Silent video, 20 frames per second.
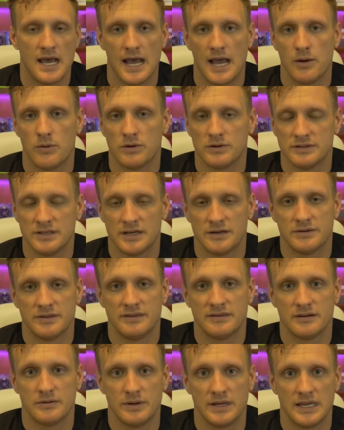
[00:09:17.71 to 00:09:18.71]
I won't know
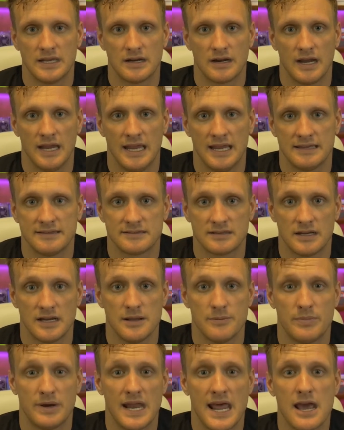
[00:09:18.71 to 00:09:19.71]
until we get our hands on
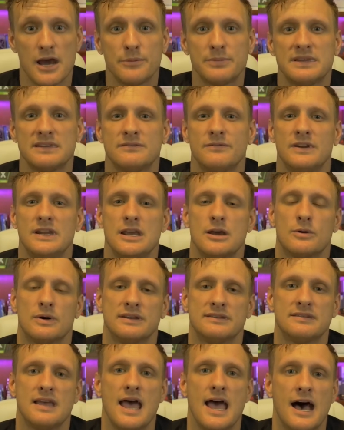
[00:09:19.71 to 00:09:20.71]
it. But I hope this video
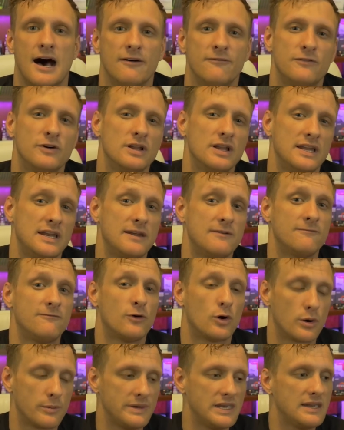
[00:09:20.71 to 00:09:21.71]
was helpful and
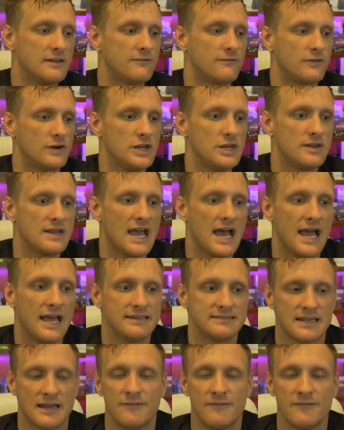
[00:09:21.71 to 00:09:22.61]
informative for you guys.